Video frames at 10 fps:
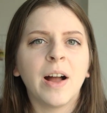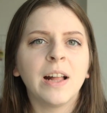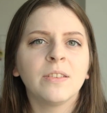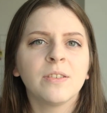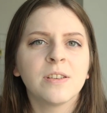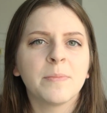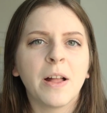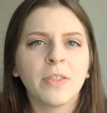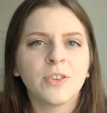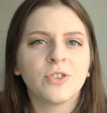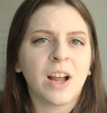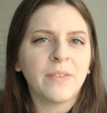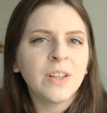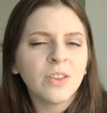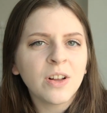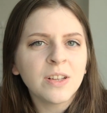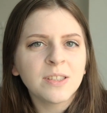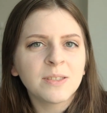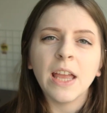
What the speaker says: I learned about the driving laws.